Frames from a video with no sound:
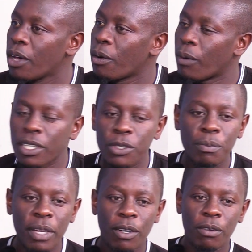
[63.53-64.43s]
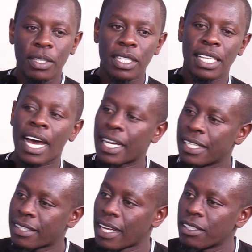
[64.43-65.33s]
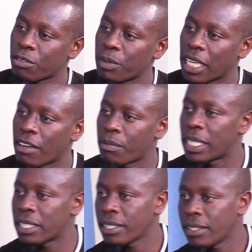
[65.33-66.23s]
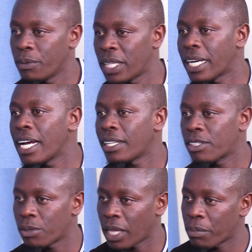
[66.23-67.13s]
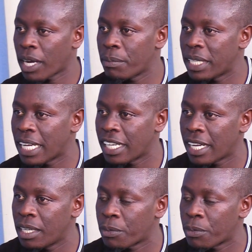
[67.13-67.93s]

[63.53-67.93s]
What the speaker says: What do you make of this hard stance from the government with regards to the upcoming NANE